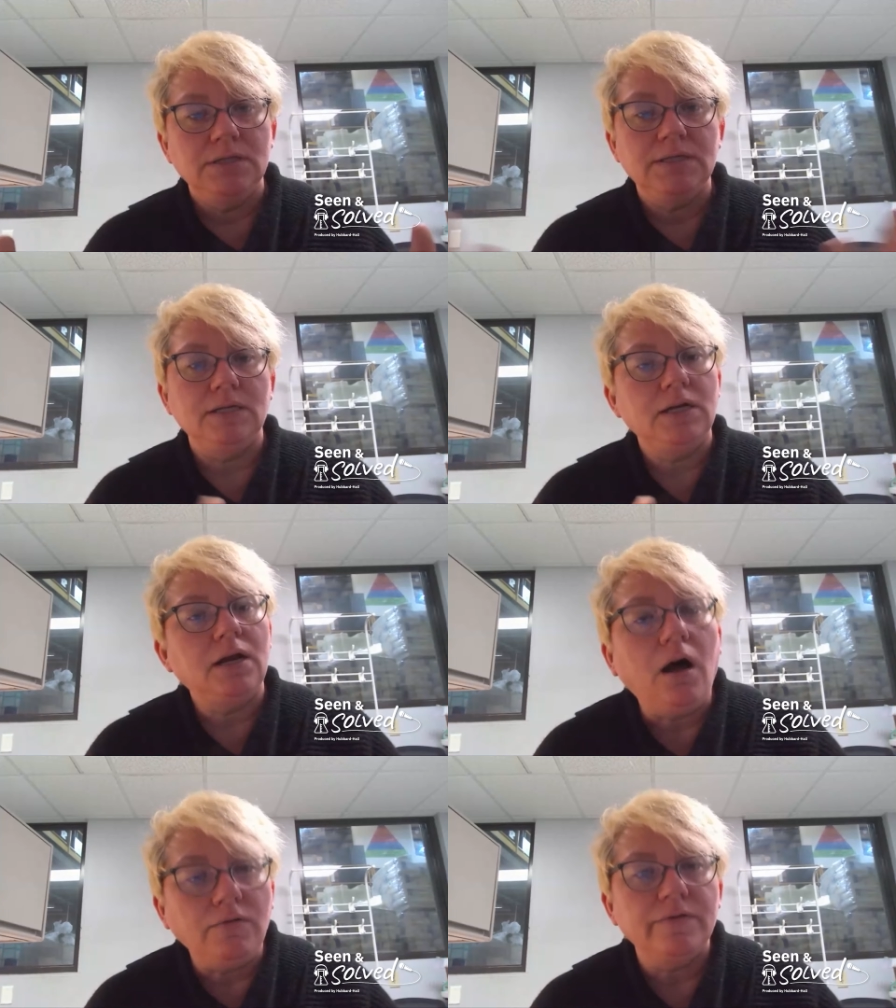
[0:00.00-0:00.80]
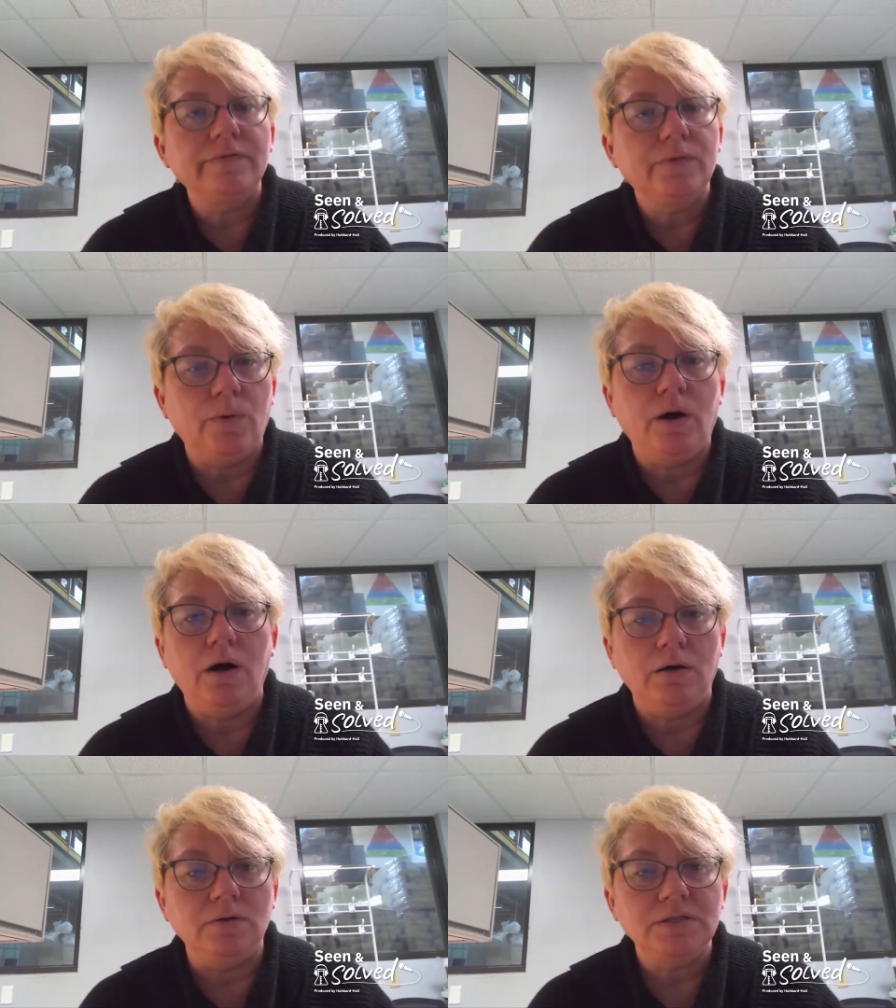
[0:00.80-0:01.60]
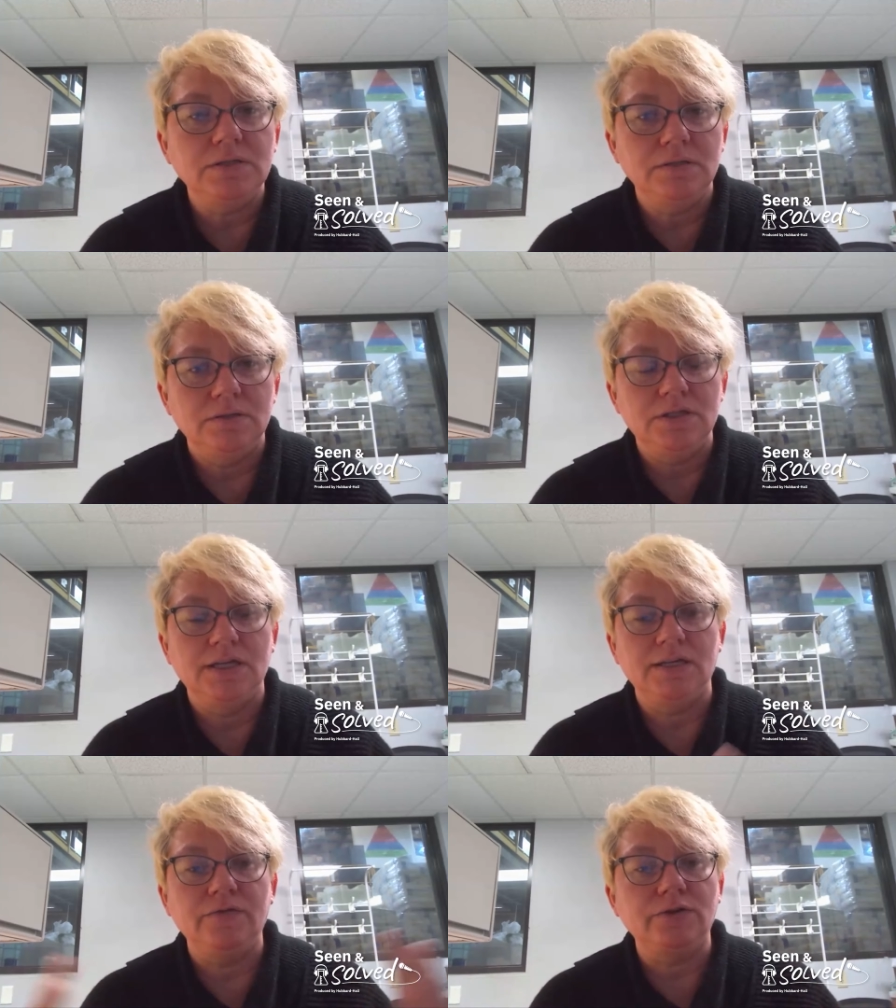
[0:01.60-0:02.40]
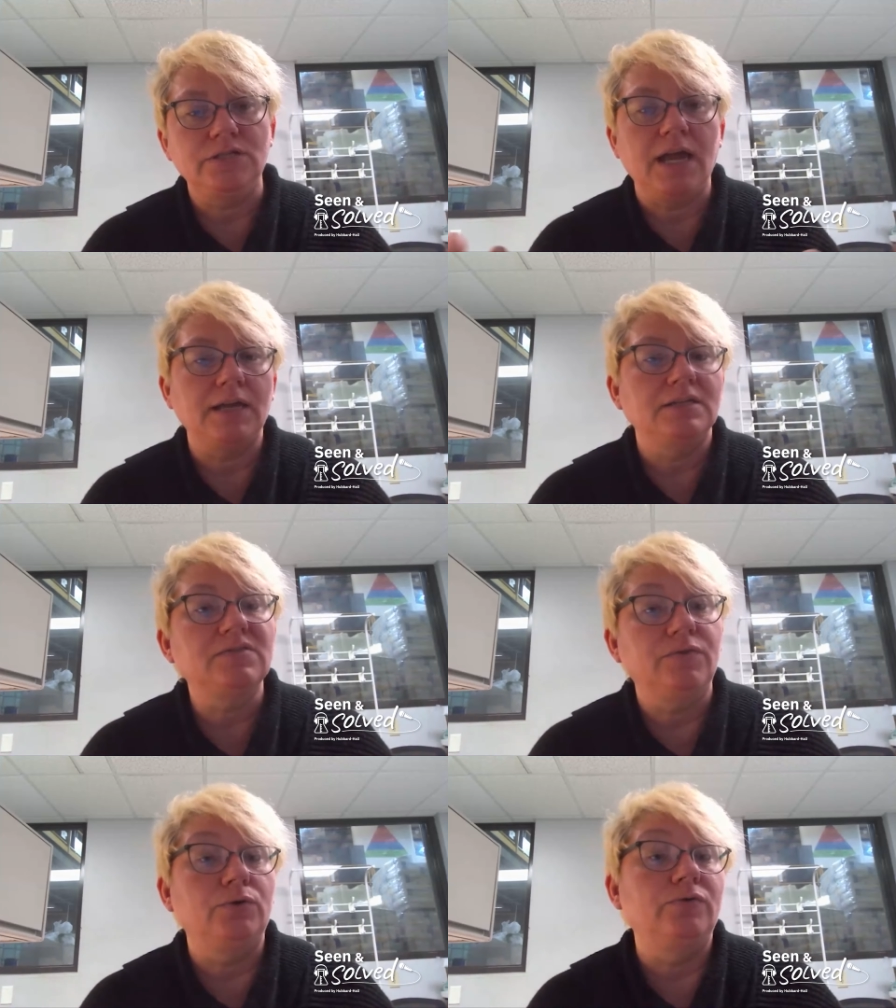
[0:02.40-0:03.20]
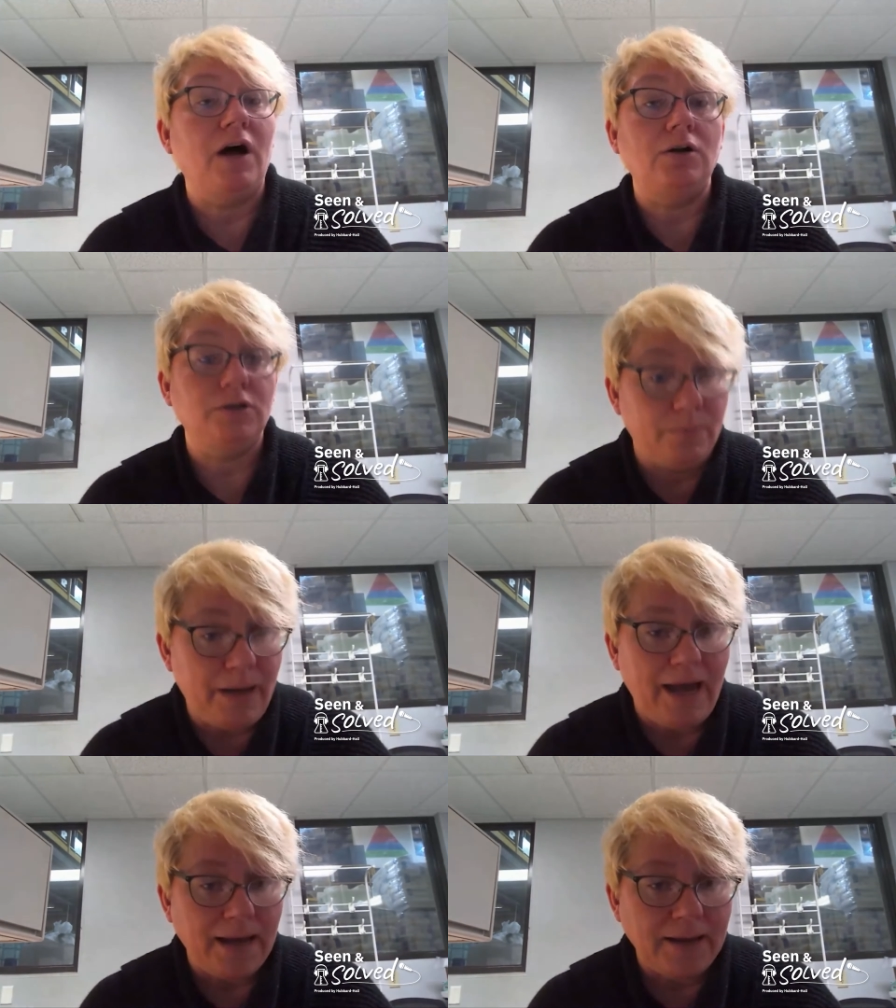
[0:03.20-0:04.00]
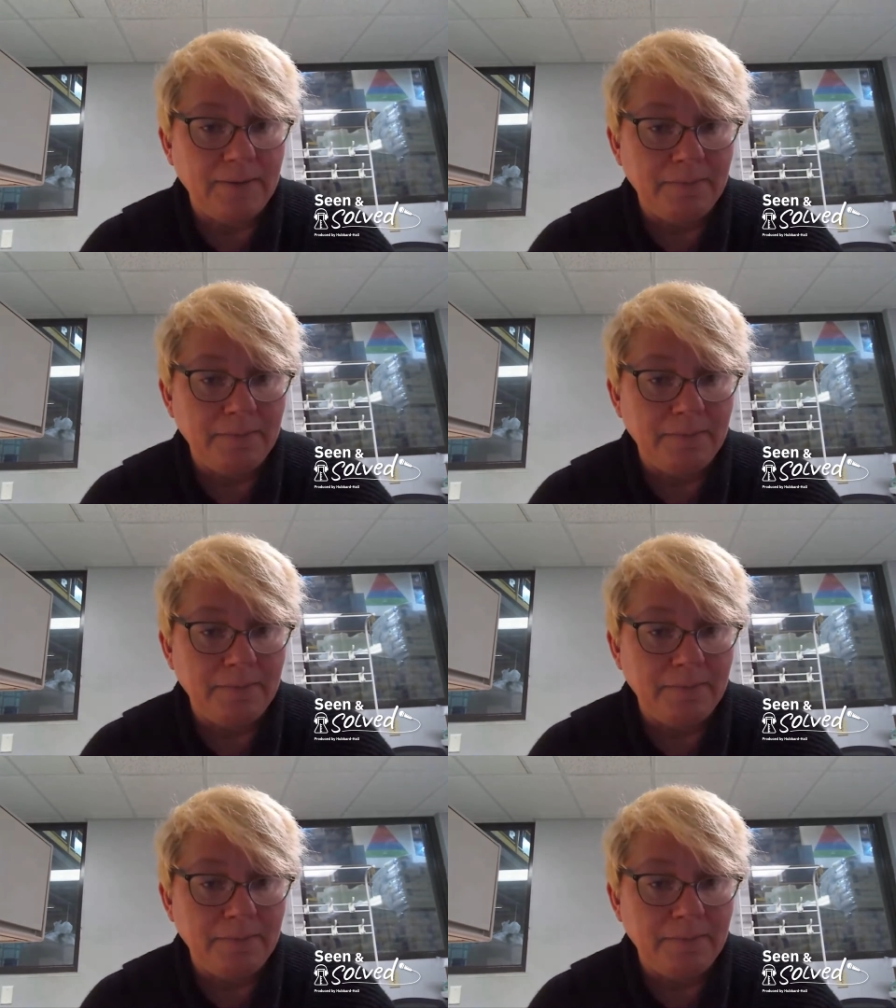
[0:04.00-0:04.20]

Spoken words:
get it off of the walls to give your tank full volume back.